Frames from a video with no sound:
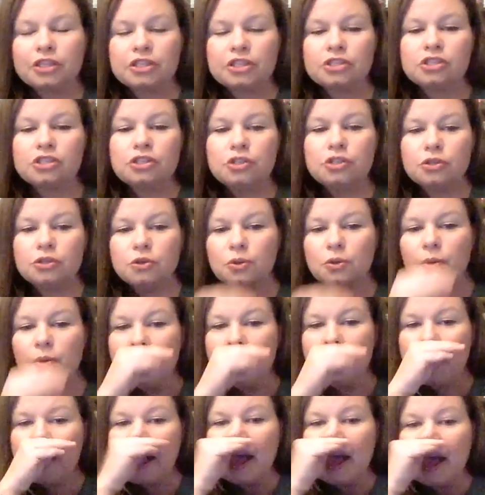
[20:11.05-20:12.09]
two
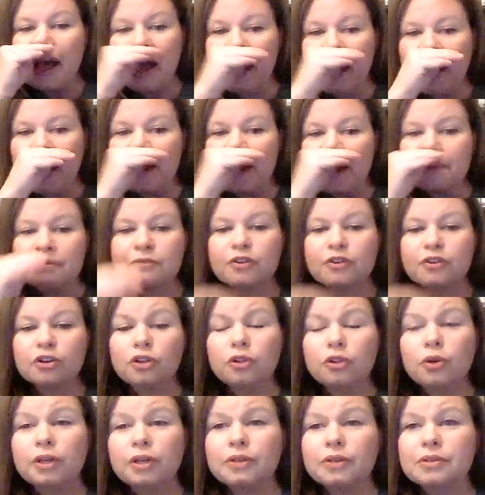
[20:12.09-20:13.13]
um, for
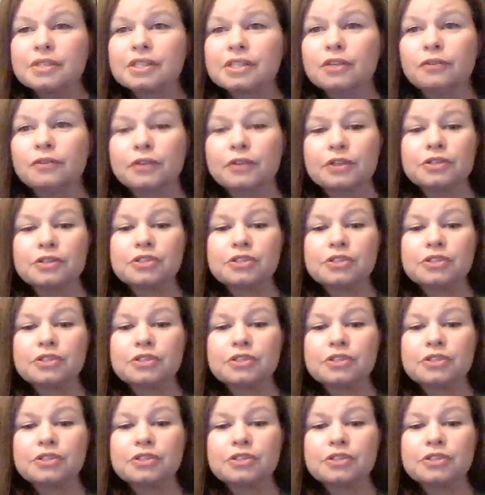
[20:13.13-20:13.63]
colloidal silver.